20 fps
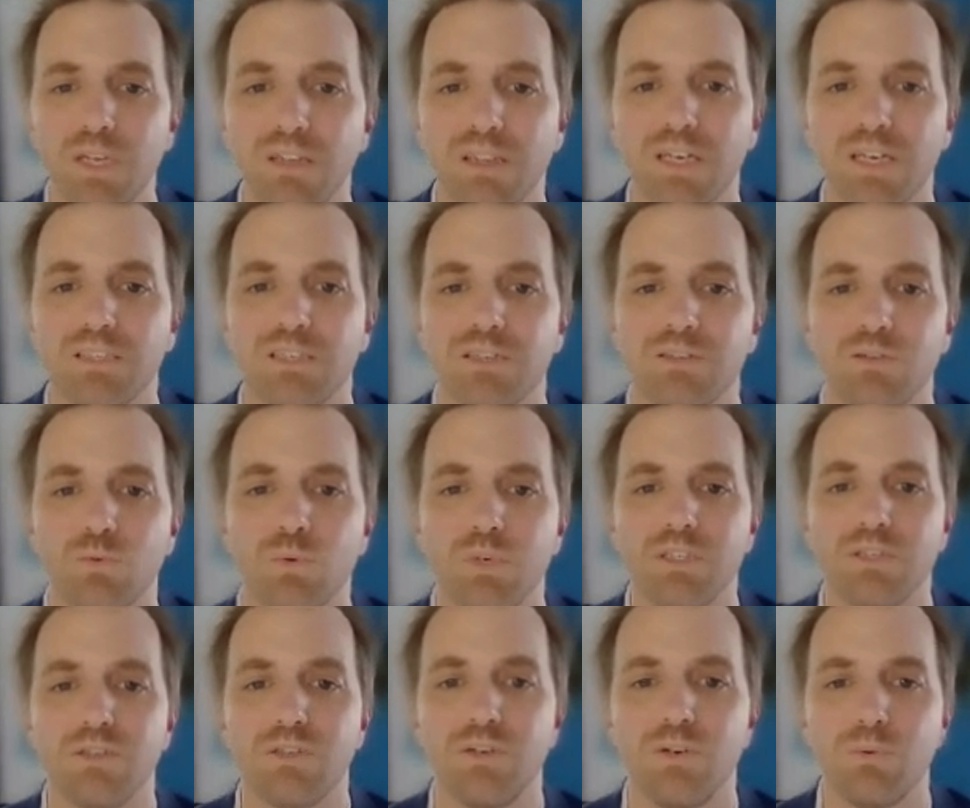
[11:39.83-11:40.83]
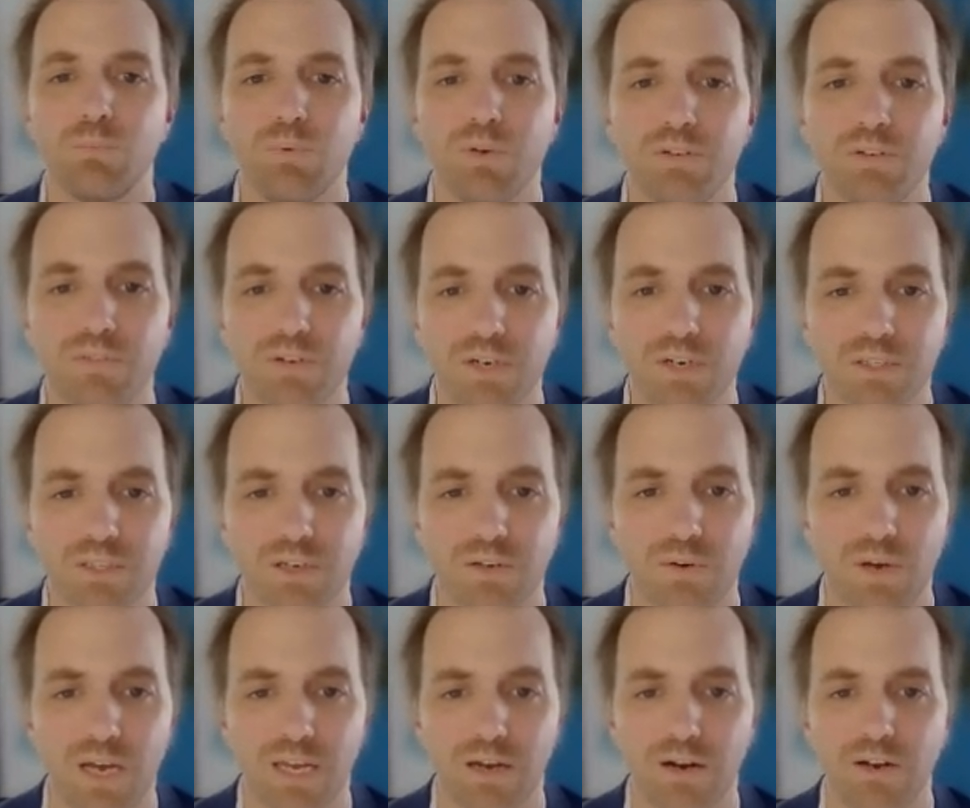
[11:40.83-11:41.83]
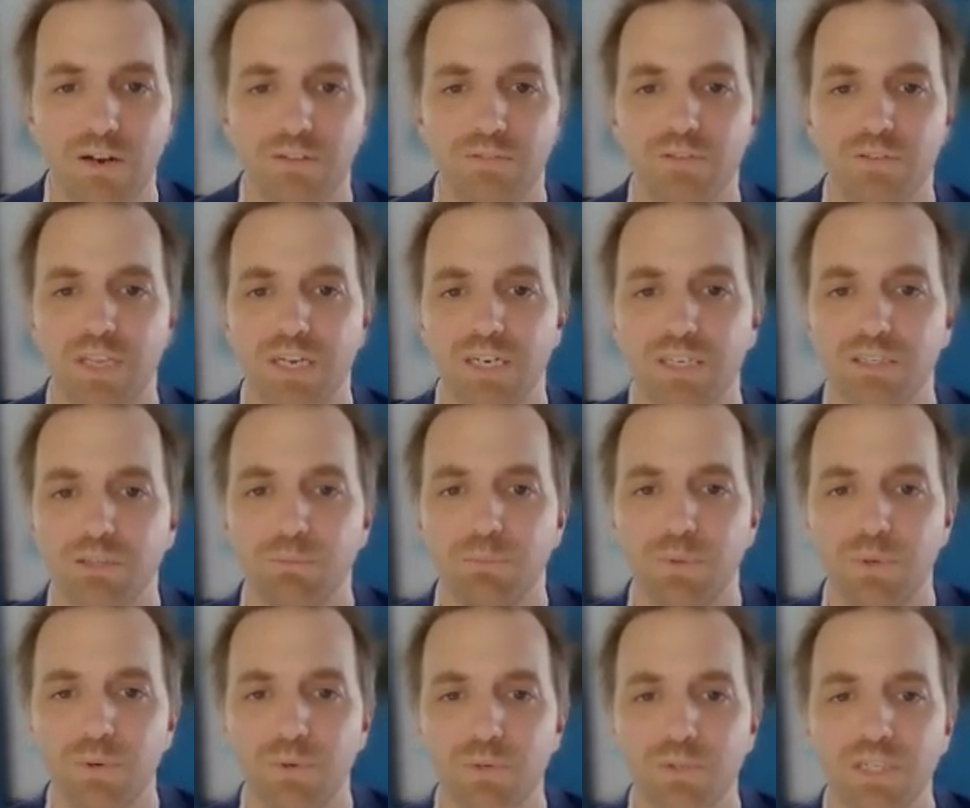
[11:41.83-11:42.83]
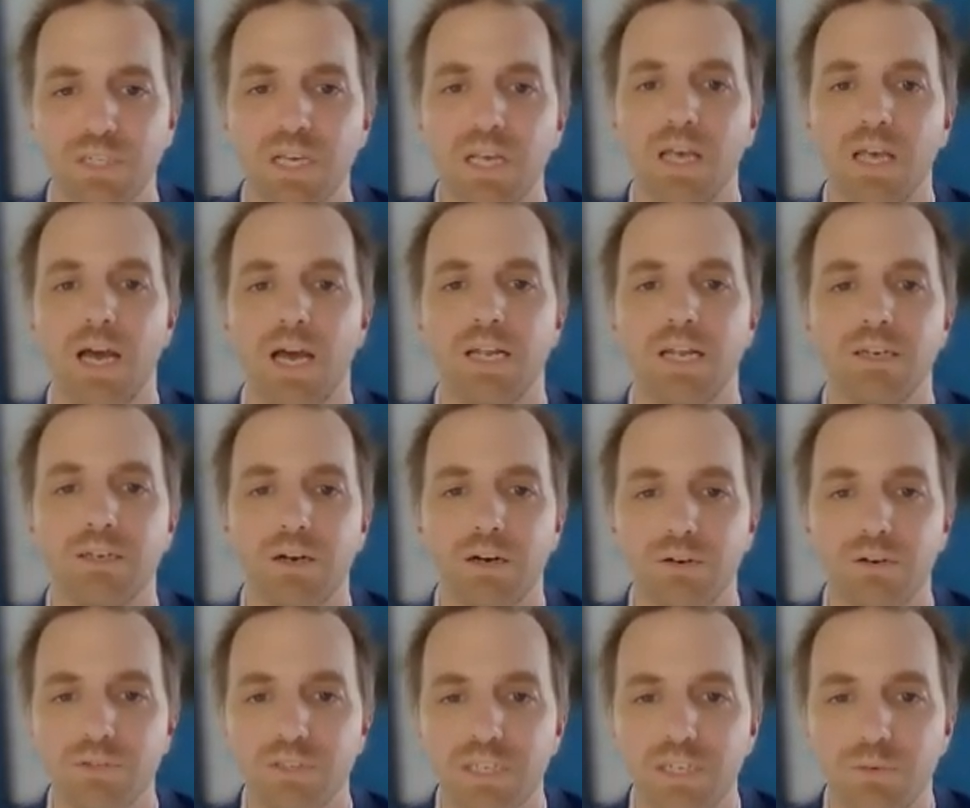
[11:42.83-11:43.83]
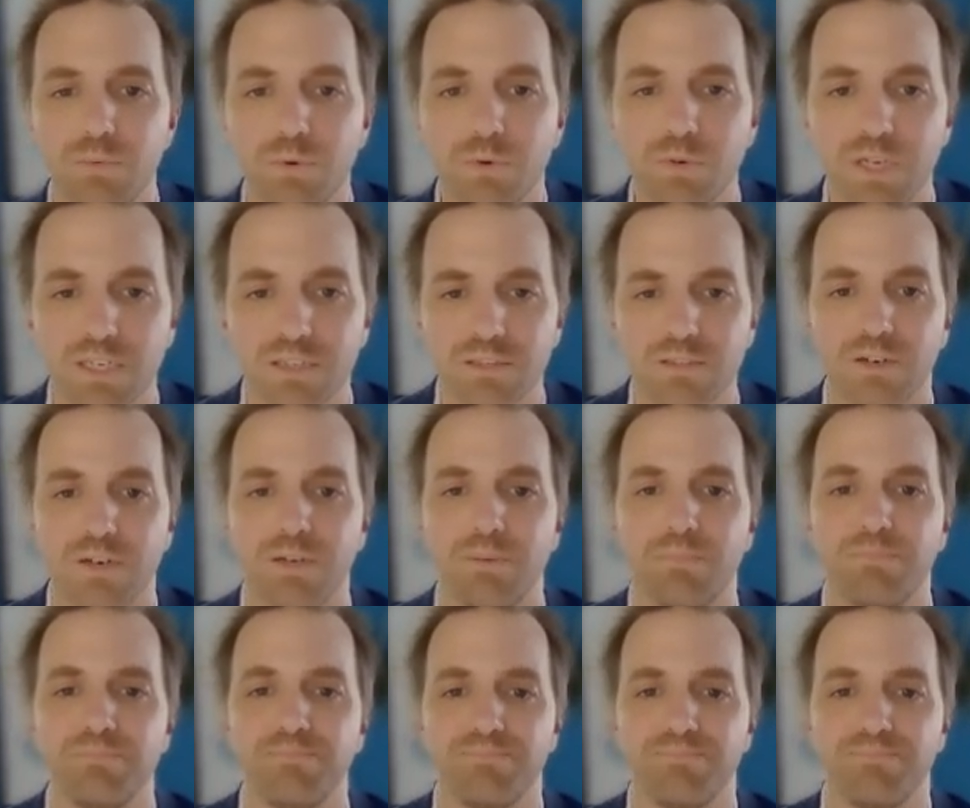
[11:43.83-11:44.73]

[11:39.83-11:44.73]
Thanks as always to Privado AI for their support, and I'll see you all next time.